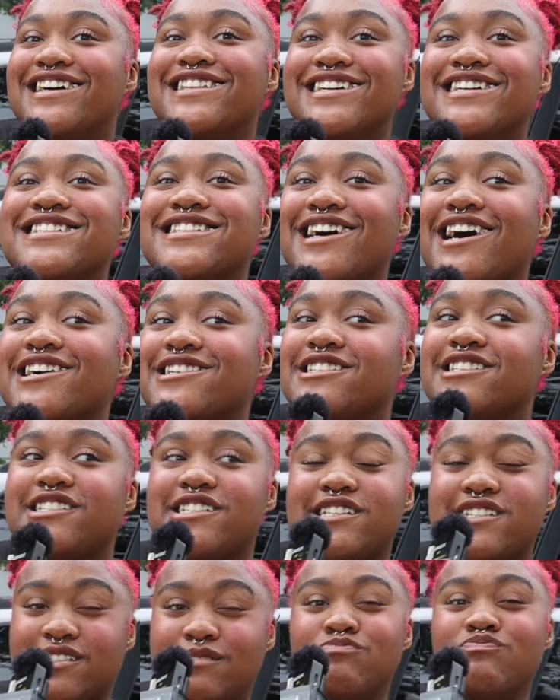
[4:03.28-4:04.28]
A little toxic,
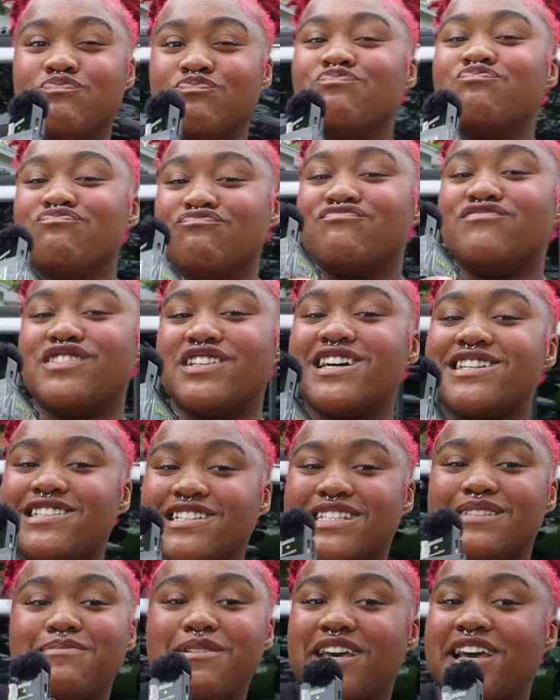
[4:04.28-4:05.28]
just just
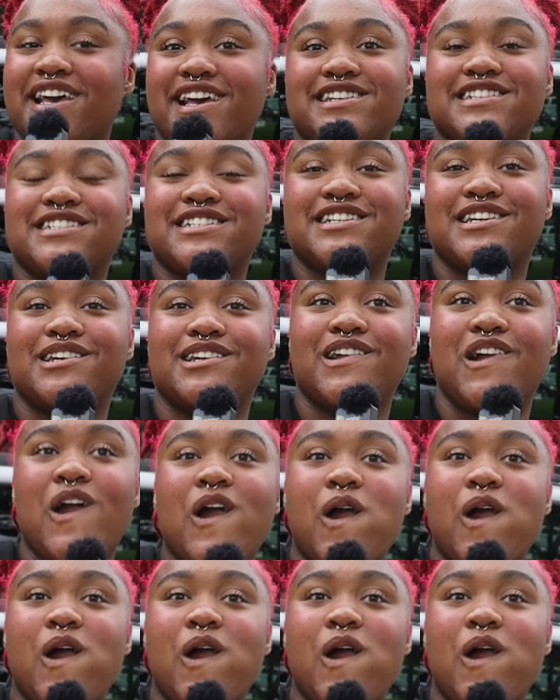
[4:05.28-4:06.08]
a smidge. Okay.